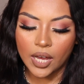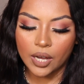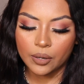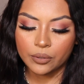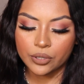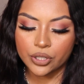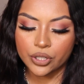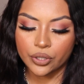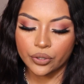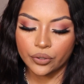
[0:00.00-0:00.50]
I
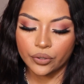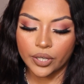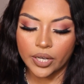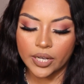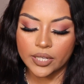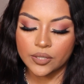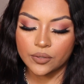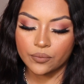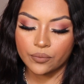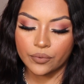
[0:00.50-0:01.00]
will show you
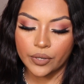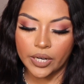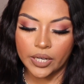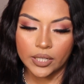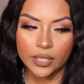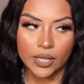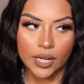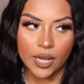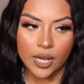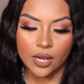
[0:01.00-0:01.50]
guys
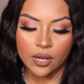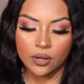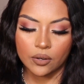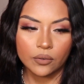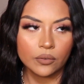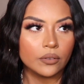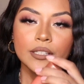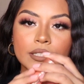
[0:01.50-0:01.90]
right now.